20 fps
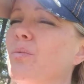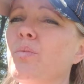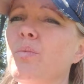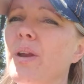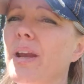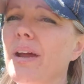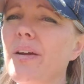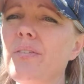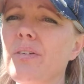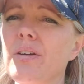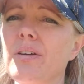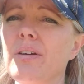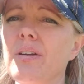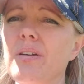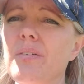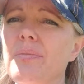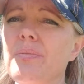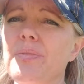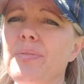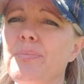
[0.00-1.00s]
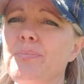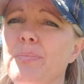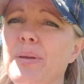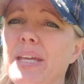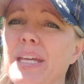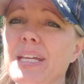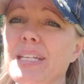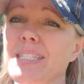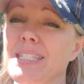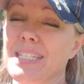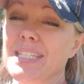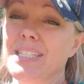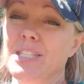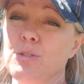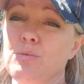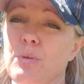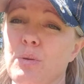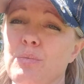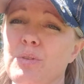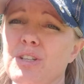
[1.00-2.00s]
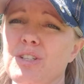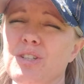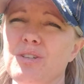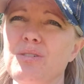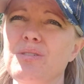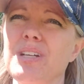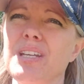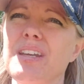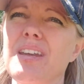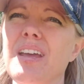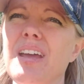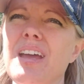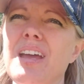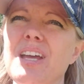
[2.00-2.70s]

whatever, because this is what we're doing.